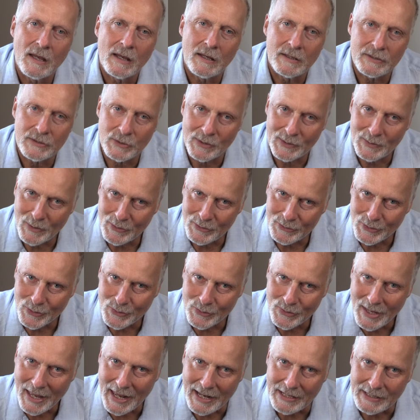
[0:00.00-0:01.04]
So I won't do
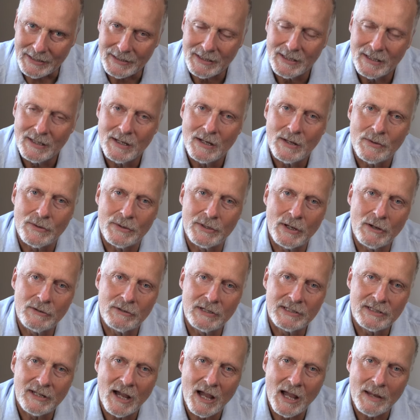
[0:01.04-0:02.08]
that. The
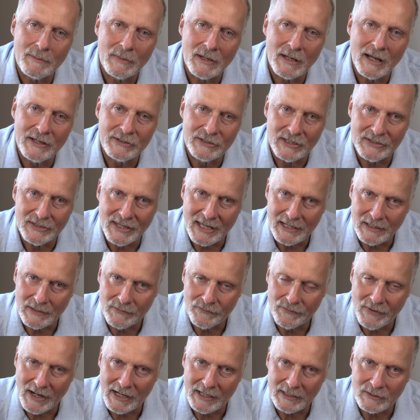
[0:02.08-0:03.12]
only time I did that, in
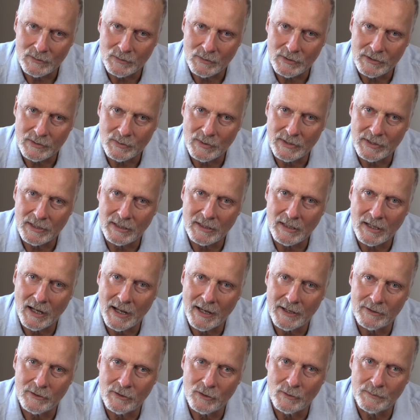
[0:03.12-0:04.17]
fact, was with a
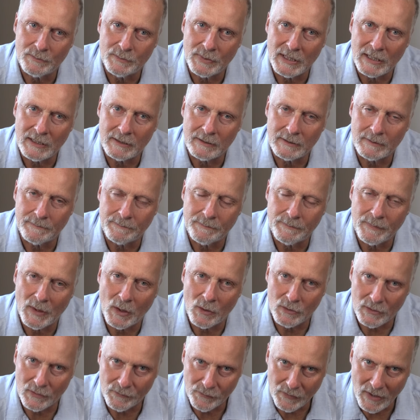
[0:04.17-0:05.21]
guy who'd been
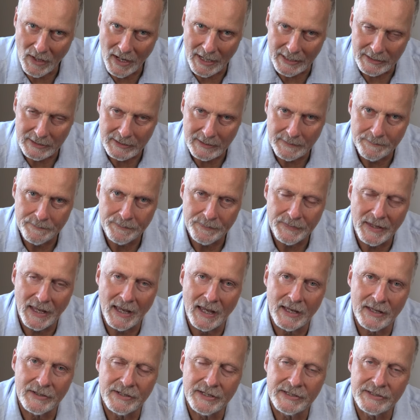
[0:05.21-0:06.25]
on a flight
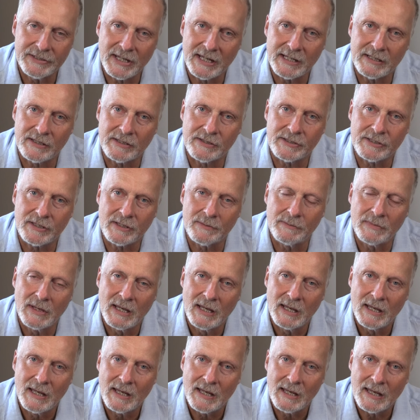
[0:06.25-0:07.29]
and he'd taken some
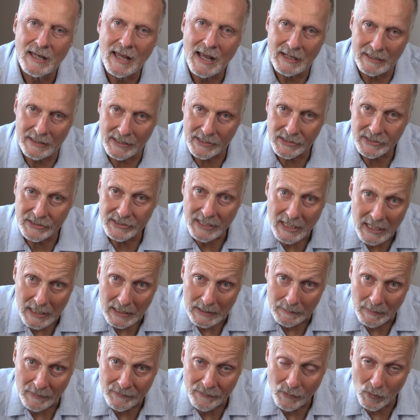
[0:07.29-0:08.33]

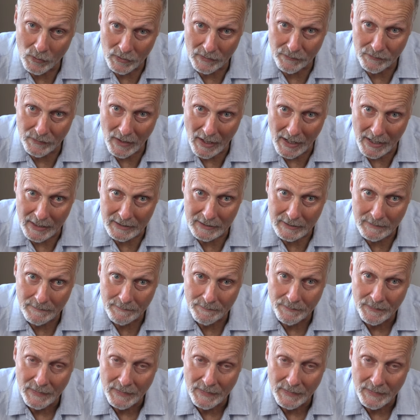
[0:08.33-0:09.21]
LSD before the flight.